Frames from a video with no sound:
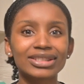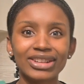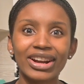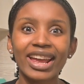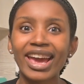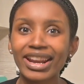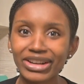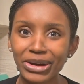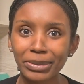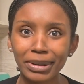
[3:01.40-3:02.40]
started
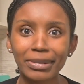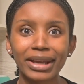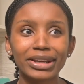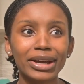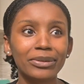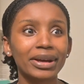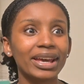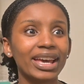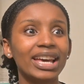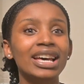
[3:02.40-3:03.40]
adding up and I'm like, you know
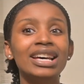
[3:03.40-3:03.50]
what?